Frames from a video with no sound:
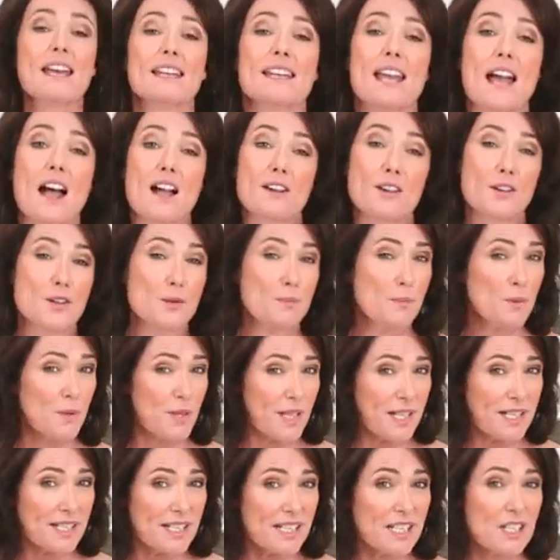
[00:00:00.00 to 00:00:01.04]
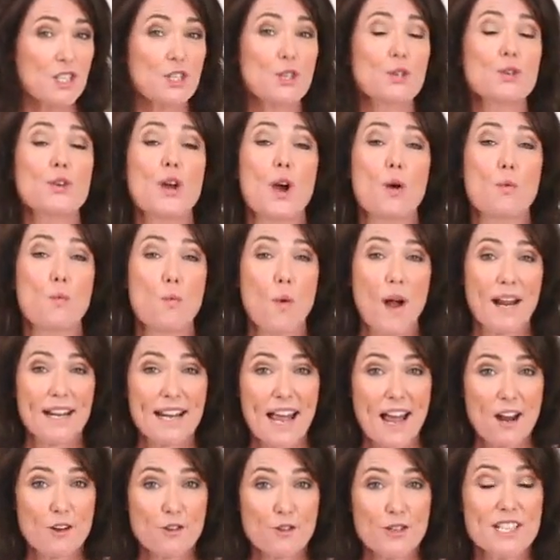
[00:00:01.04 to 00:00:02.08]
Now I'm going to put this into a
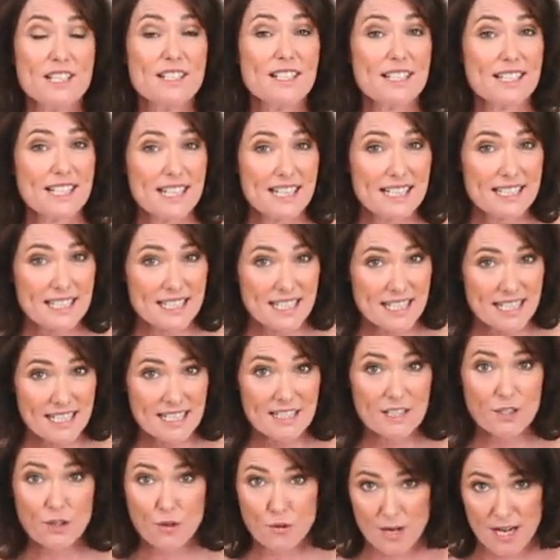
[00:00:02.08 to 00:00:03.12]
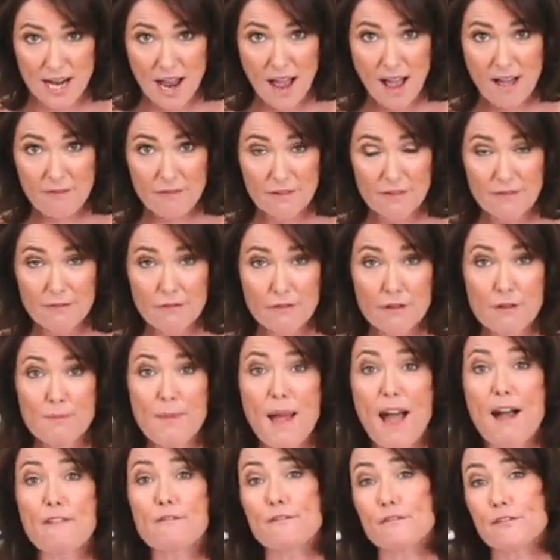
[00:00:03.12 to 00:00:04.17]
160-degree oven for
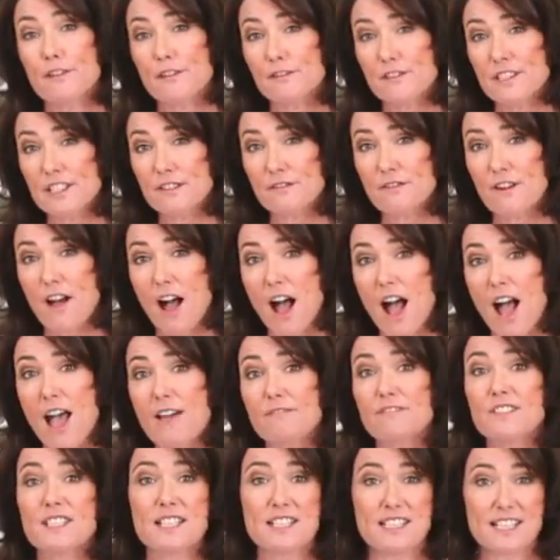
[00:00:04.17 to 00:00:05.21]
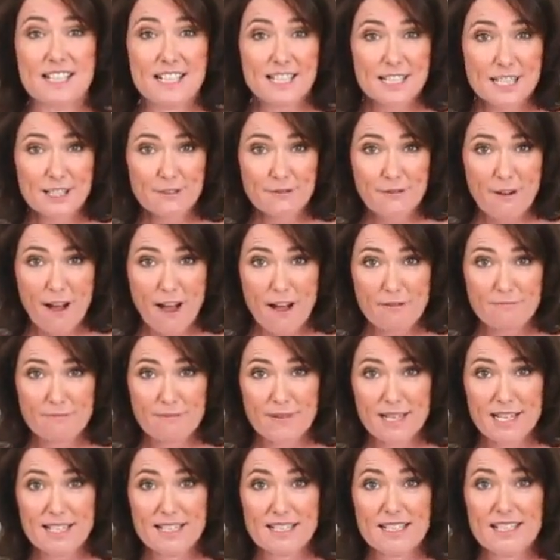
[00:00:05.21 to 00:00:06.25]
about 55 to 65
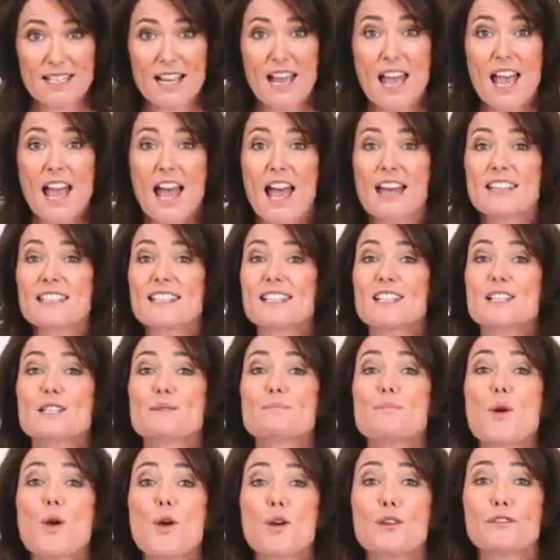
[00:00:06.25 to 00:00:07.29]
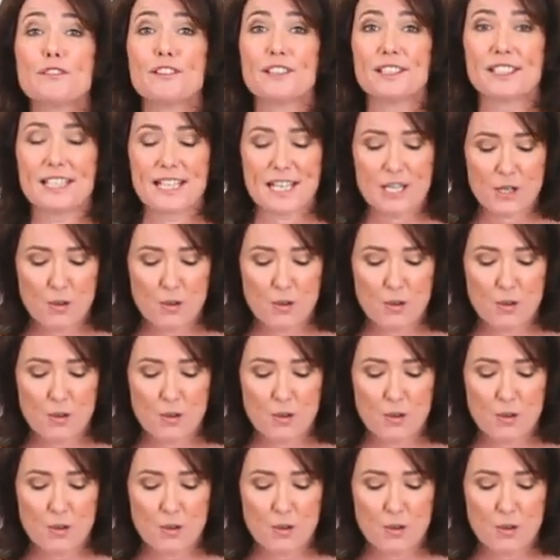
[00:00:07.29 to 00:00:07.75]
minutes until it's perfectly